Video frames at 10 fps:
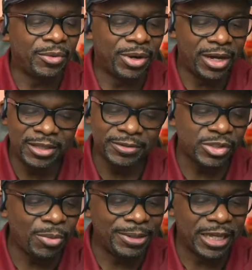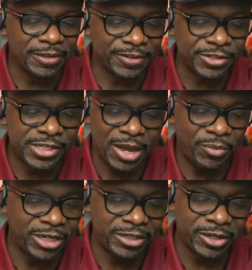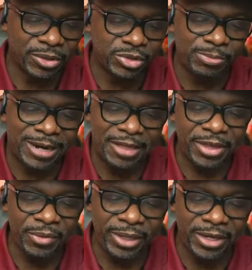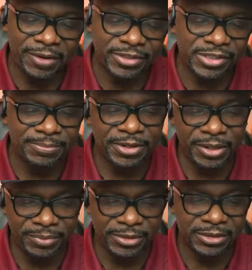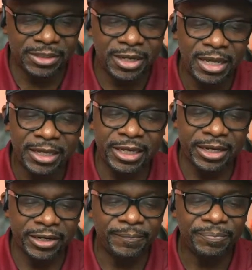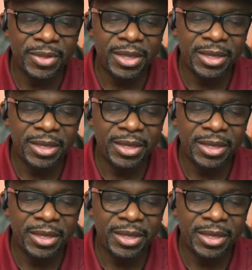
There were other so many other verses I wanted to go to, but I think we covered some good ones here.